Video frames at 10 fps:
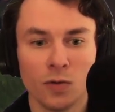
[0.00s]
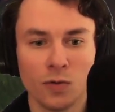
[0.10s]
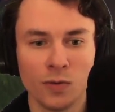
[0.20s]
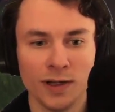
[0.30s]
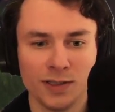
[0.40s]

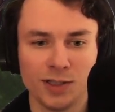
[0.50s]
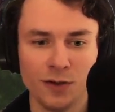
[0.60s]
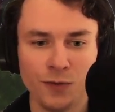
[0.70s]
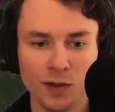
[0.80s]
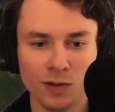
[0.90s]
which
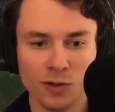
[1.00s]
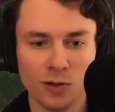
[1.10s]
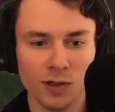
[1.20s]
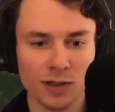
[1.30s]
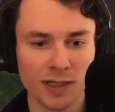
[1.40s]
if
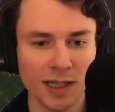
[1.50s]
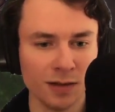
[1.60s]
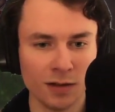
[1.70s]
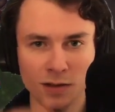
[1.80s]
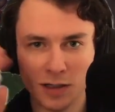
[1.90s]
you
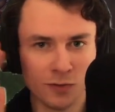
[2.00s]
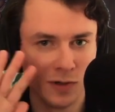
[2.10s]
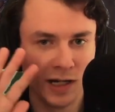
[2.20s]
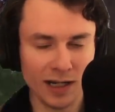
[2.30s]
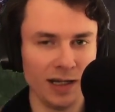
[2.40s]
kill a
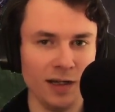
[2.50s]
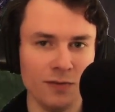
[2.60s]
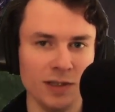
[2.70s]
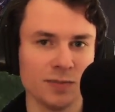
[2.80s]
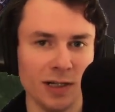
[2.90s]
variety of
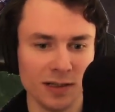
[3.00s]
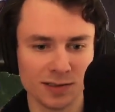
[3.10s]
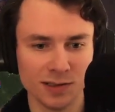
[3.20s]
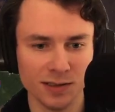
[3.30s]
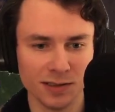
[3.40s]
these
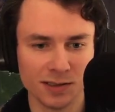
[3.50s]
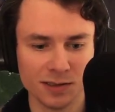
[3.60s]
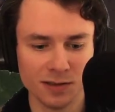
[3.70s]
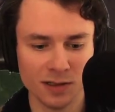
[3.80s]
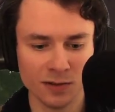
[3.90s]
monsters
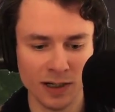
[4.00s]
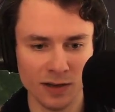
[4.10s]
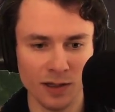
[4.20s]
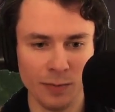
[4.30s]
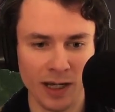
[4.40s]

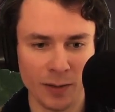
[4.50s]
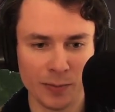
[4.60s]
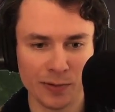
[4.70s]
around the map